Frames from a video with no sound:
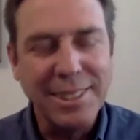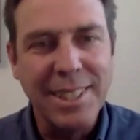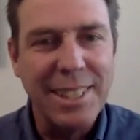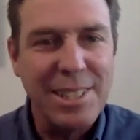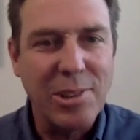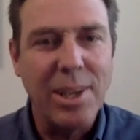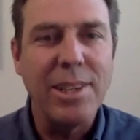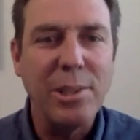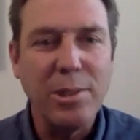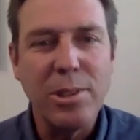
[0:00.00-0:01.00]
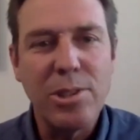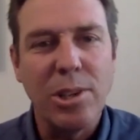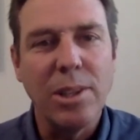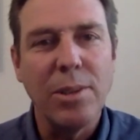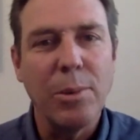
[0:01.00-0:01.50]
no, that's great. You
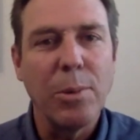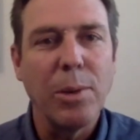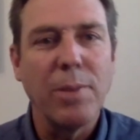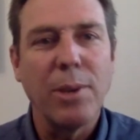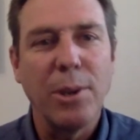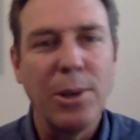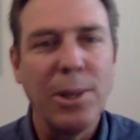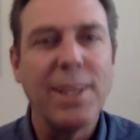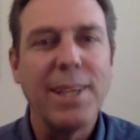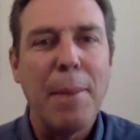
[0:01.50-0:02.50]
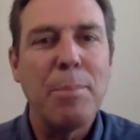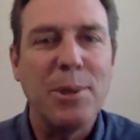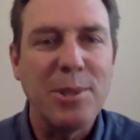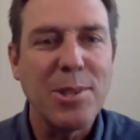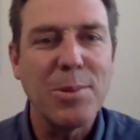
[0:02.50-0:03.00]
certainly were one of our early
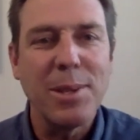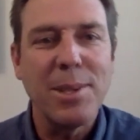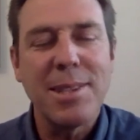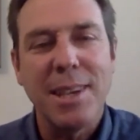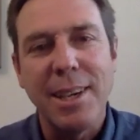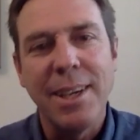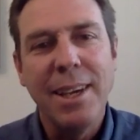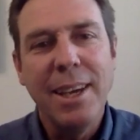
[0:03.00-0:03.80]
adopters, as we say.